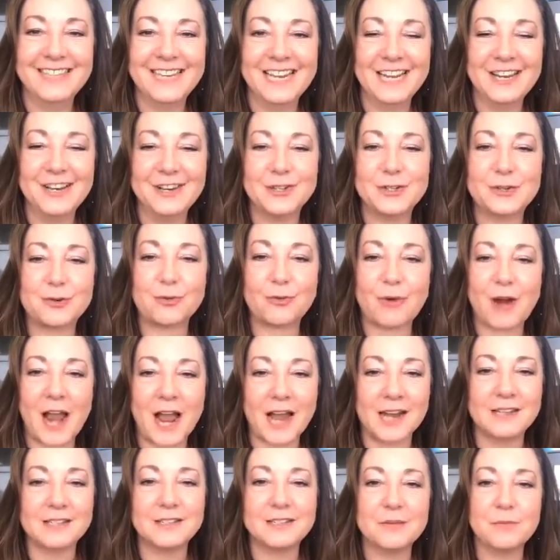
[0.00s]

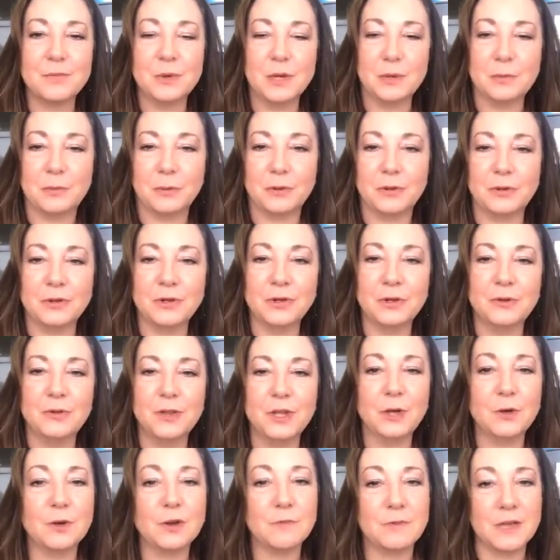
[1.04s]
Attract the people
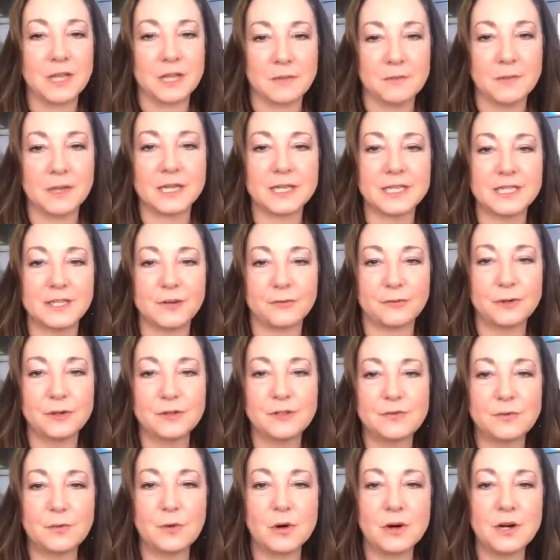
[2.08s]
that you can make the biggest
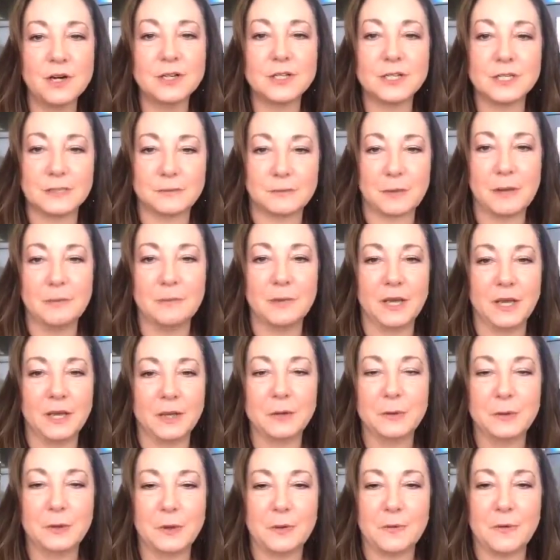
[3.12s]
difference for just by being
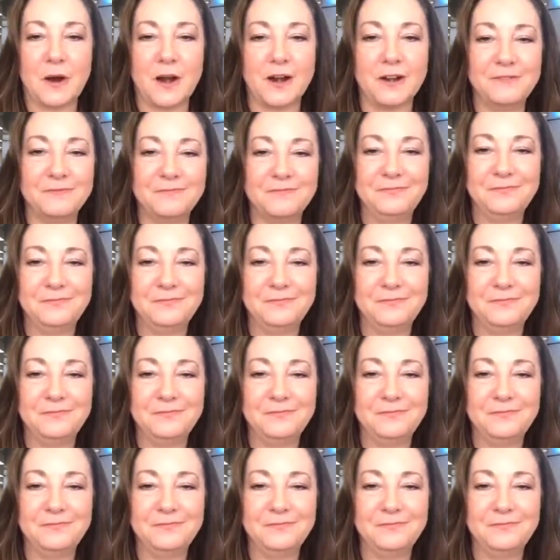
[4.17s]
who you are.